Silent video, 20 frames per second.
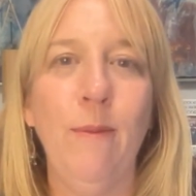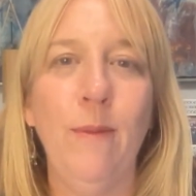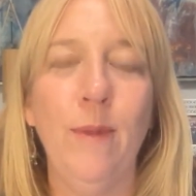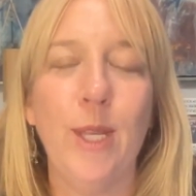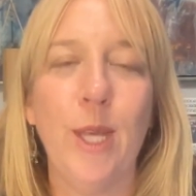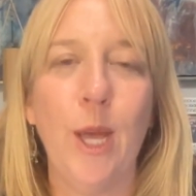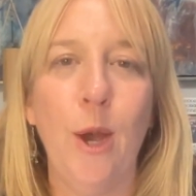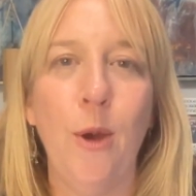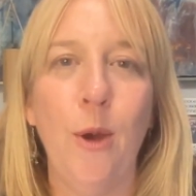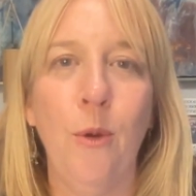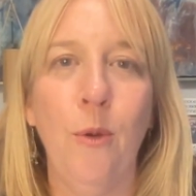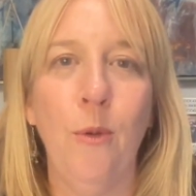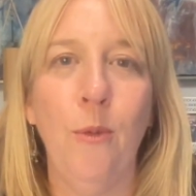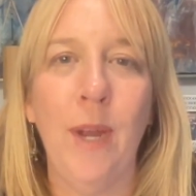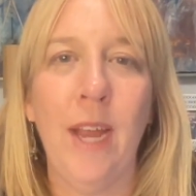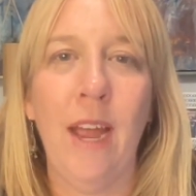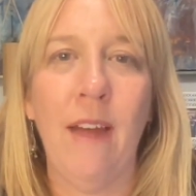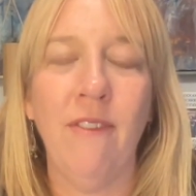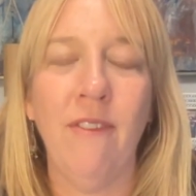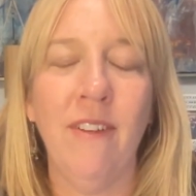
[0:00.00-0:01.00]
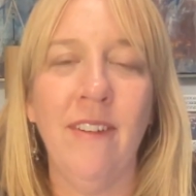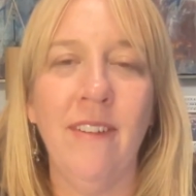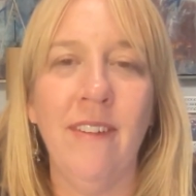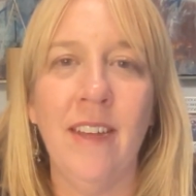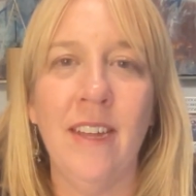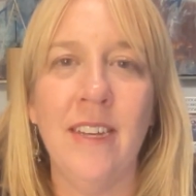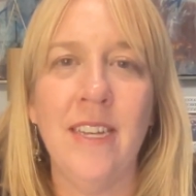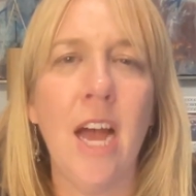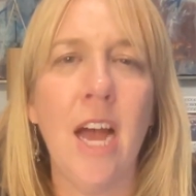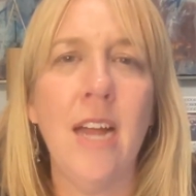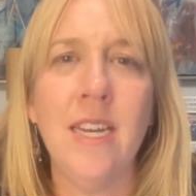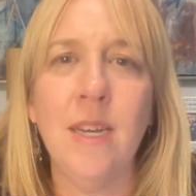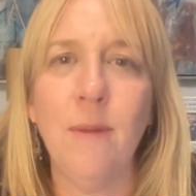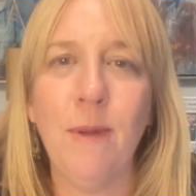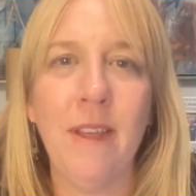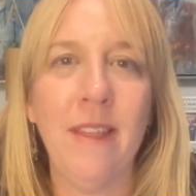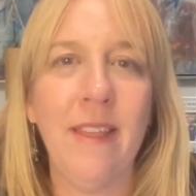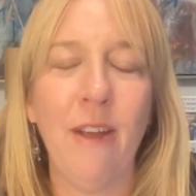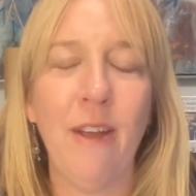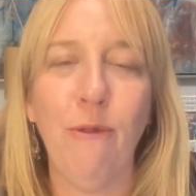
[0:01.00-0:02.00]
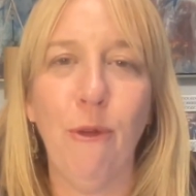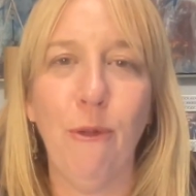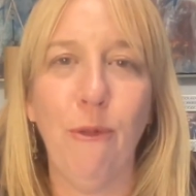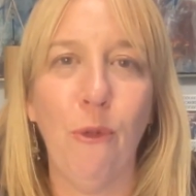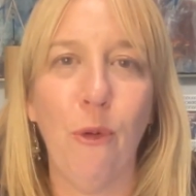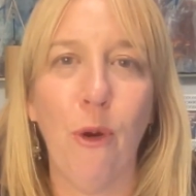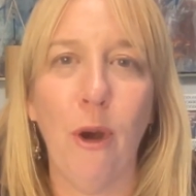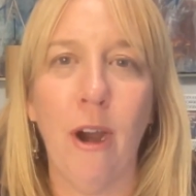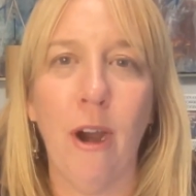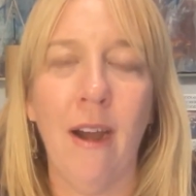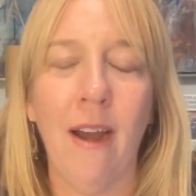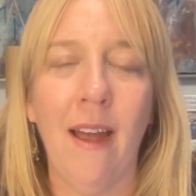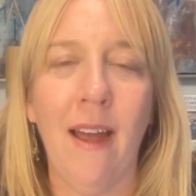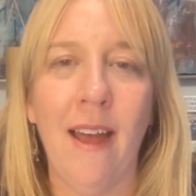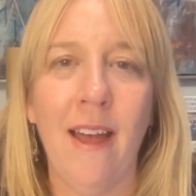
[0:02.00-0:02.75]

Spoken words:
So we have a ton to be thankful for